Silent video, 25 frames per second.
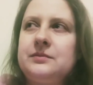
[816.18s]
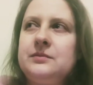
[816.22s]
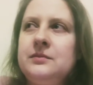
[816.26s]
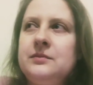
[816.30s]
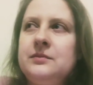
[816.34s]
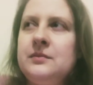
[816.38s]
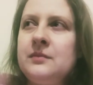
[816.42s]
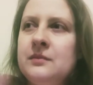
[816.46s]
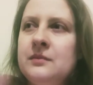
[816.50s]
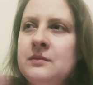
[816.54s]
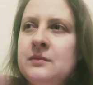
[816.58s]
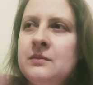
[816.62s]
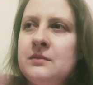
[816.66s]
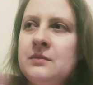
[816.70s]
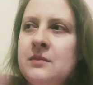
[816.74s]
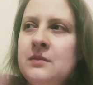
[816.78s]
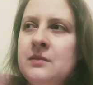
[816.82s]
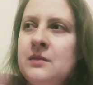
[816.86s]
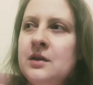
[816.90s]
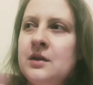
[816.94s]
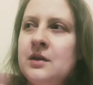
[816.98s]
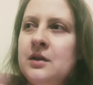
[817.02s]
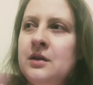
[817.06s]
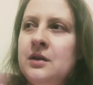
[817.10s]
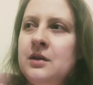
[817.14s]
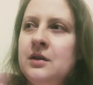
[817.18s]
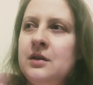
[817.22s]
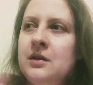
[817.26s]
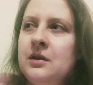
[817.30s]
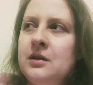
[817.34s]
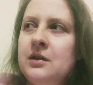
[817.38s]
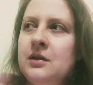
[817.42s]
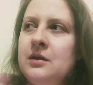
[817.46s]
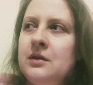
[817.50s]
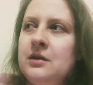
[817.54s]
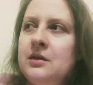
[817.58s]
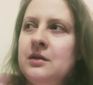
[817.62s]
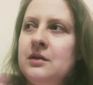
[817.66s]

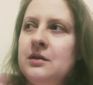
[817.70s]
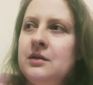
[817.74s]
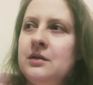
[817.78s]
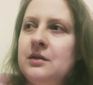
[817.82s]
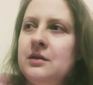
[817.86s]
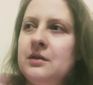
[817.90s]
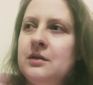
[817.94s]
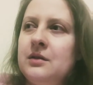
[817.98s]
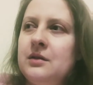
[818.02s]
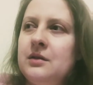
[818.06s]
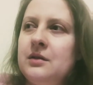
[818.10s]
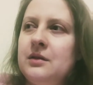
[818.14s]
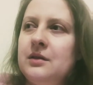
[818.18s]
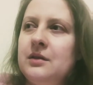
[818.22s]
[no speech]